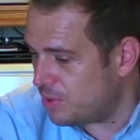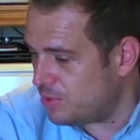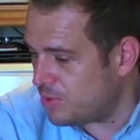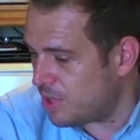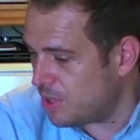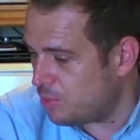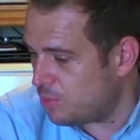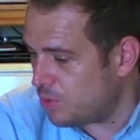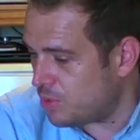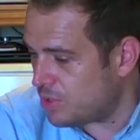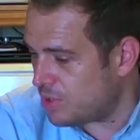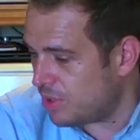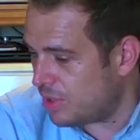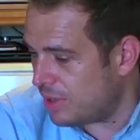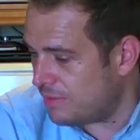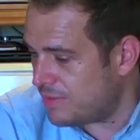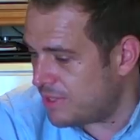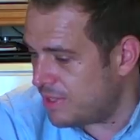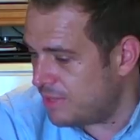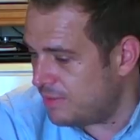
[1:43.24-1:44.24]
don't watch
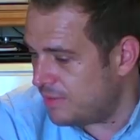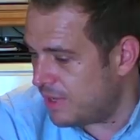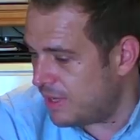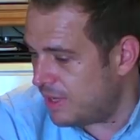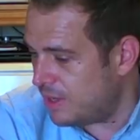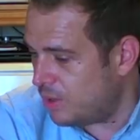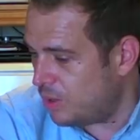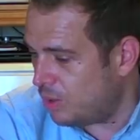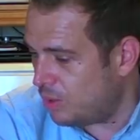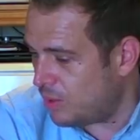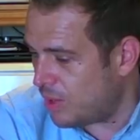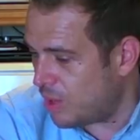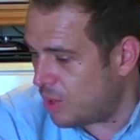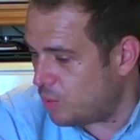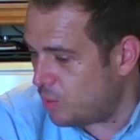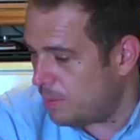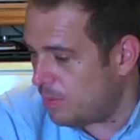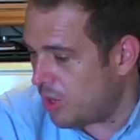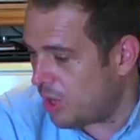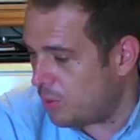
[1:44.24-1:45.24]
live TV, although
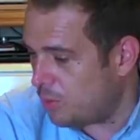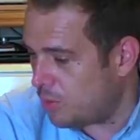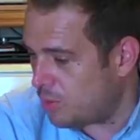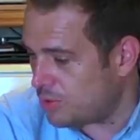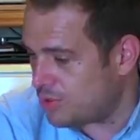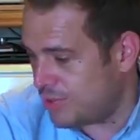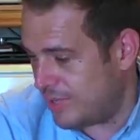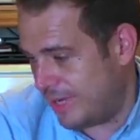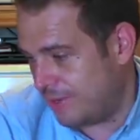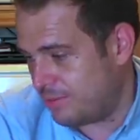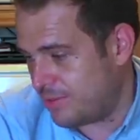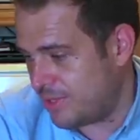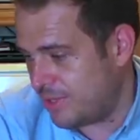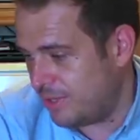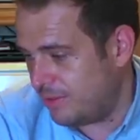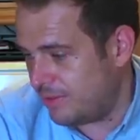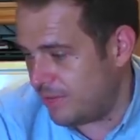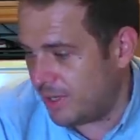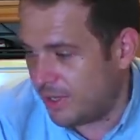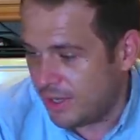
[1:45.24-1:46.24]
we might watch Now
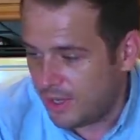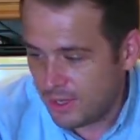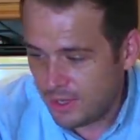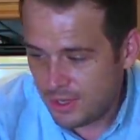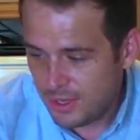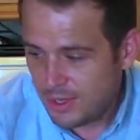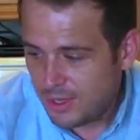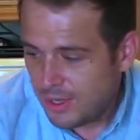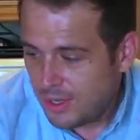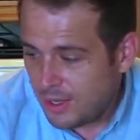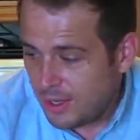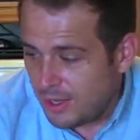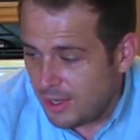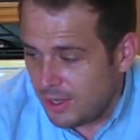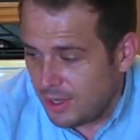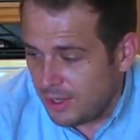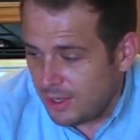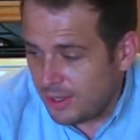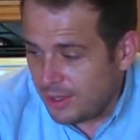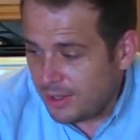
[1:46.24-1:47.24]
TV?
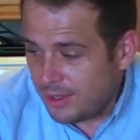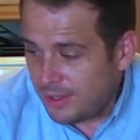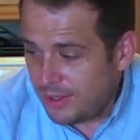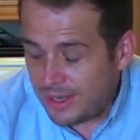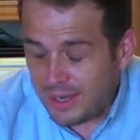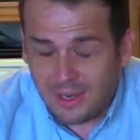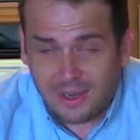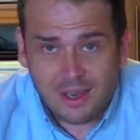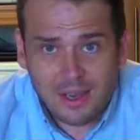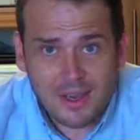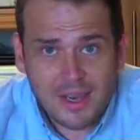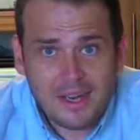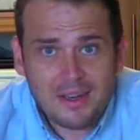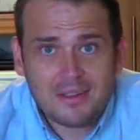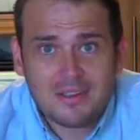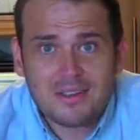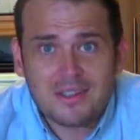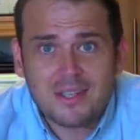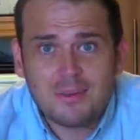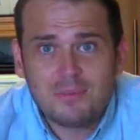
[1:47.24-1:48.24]
Yeah, I
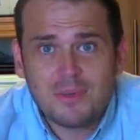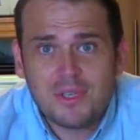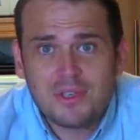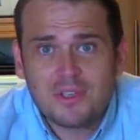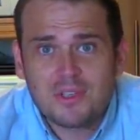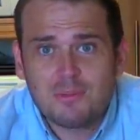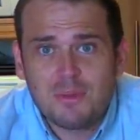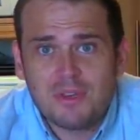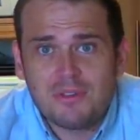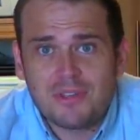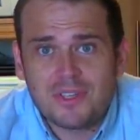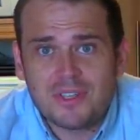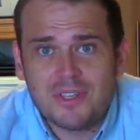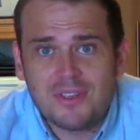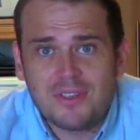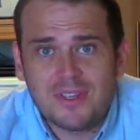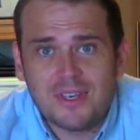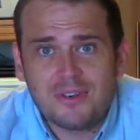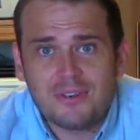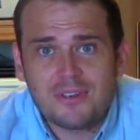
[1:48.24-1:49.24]
mean, some conspiracy
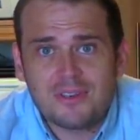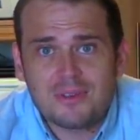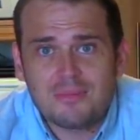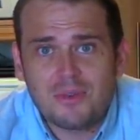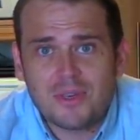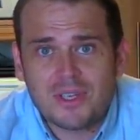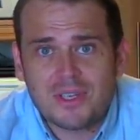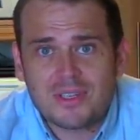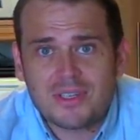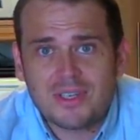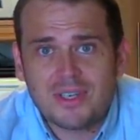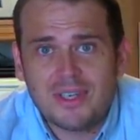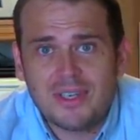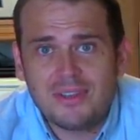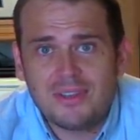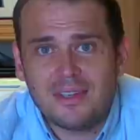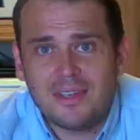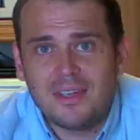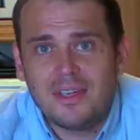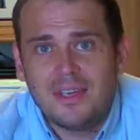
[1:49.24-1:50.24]
theorists might say
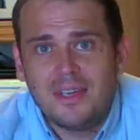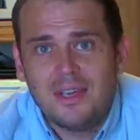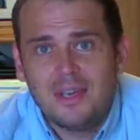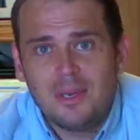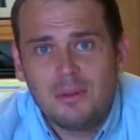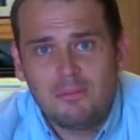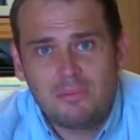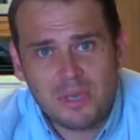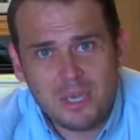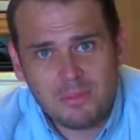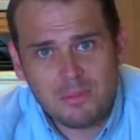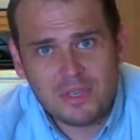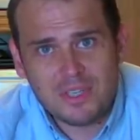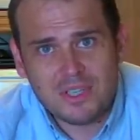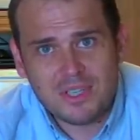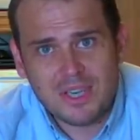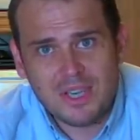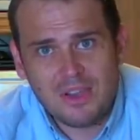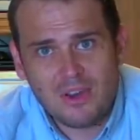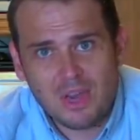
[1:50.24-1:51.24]
that
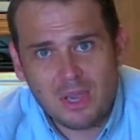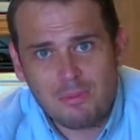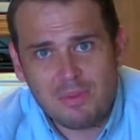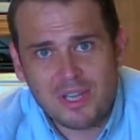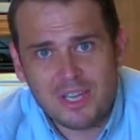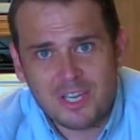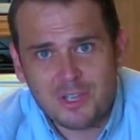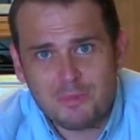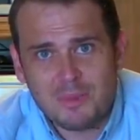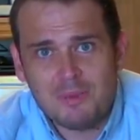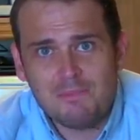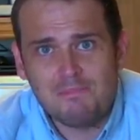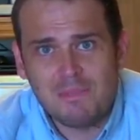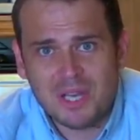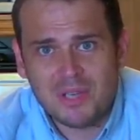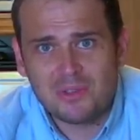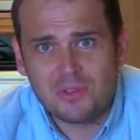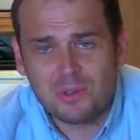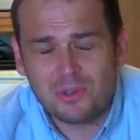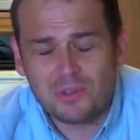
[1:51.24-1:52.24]
BBC iPlayer has been
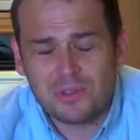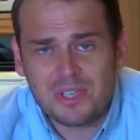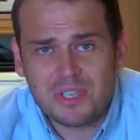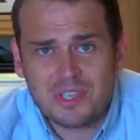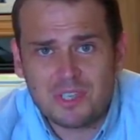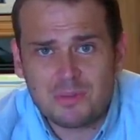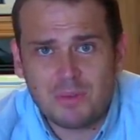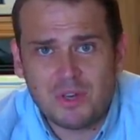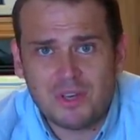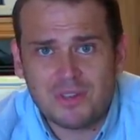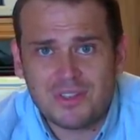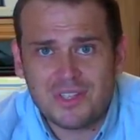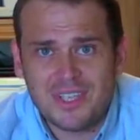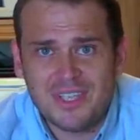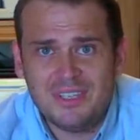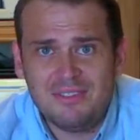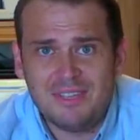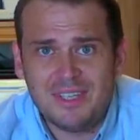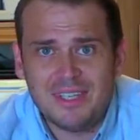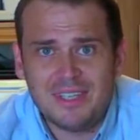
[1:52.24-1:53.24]
bundled on these smart
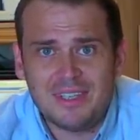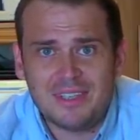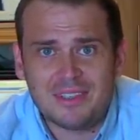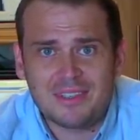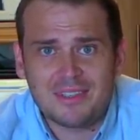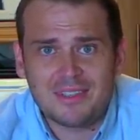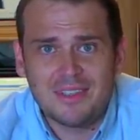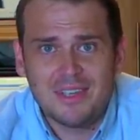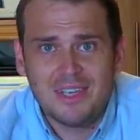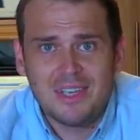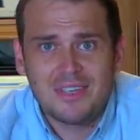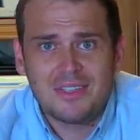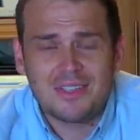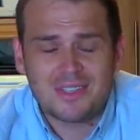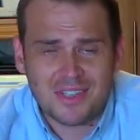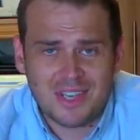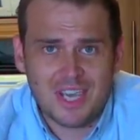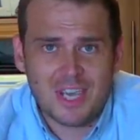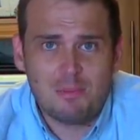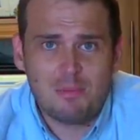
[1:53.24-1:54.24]
TVs to
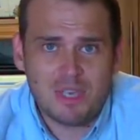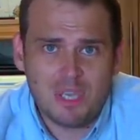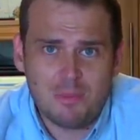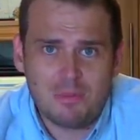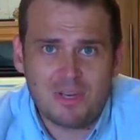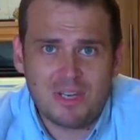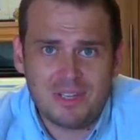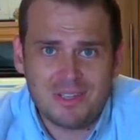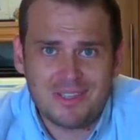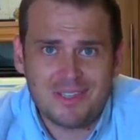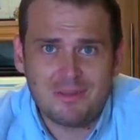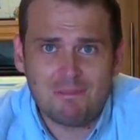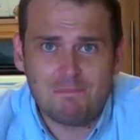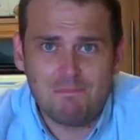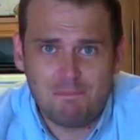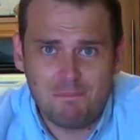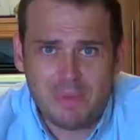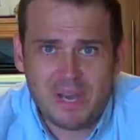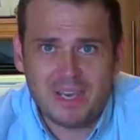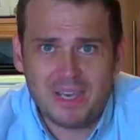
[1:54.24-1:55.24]
scare people into
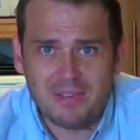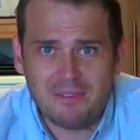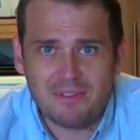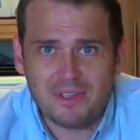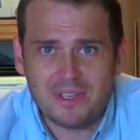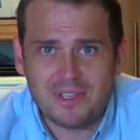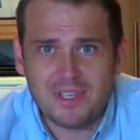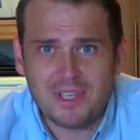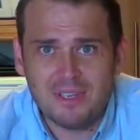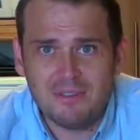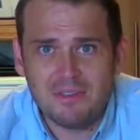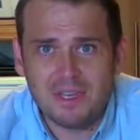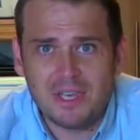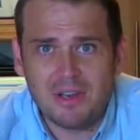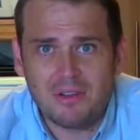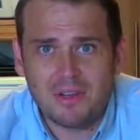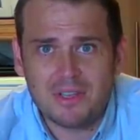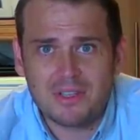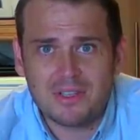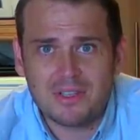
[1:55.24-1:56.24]
paying for the TV
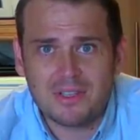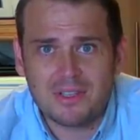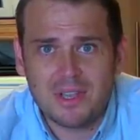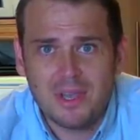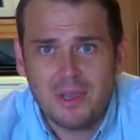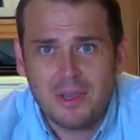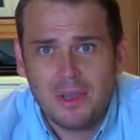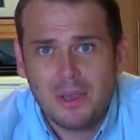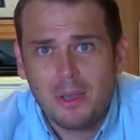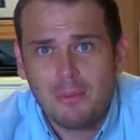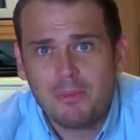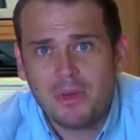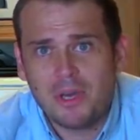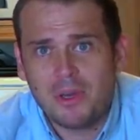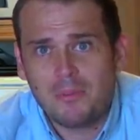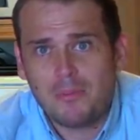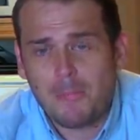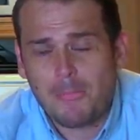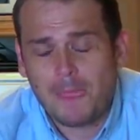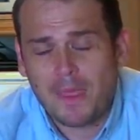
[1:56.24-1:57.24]
licence.
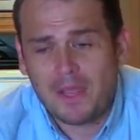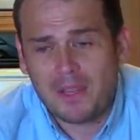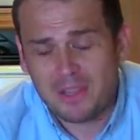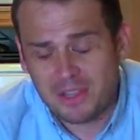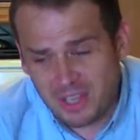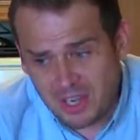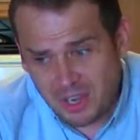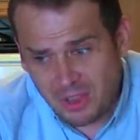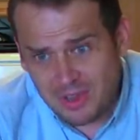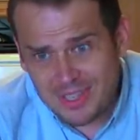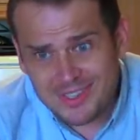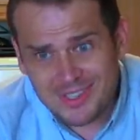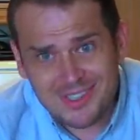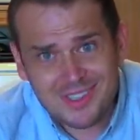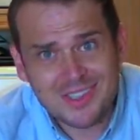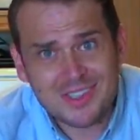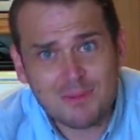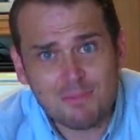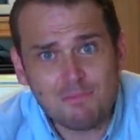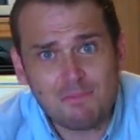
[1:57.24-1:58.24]
But the
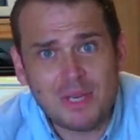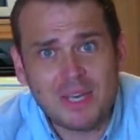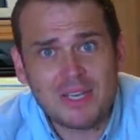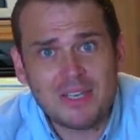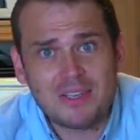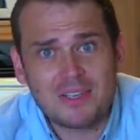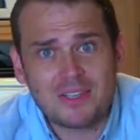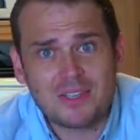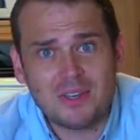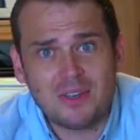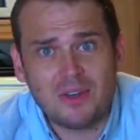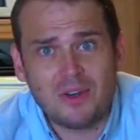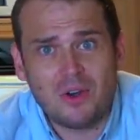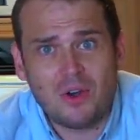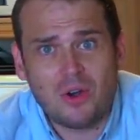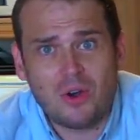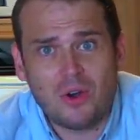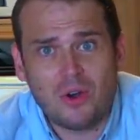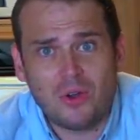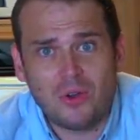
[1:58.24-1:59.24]
licence isn't based
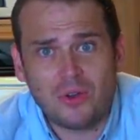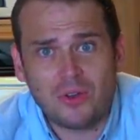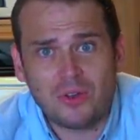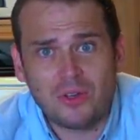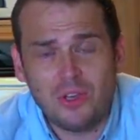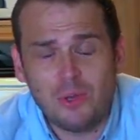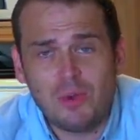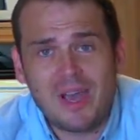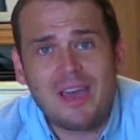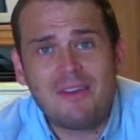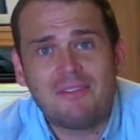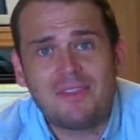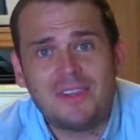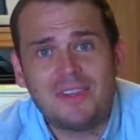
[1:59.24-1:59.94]
on you having